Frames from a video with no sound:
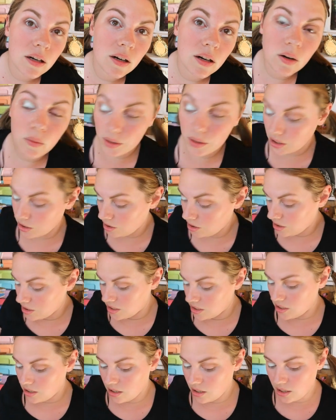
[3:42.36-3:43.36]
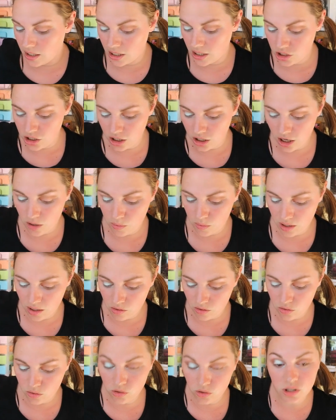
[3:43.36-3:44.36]
Oh my goodness, I can't actually cope with
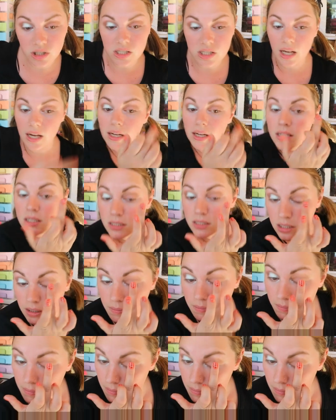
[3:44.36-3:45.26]
how gorgeous that is.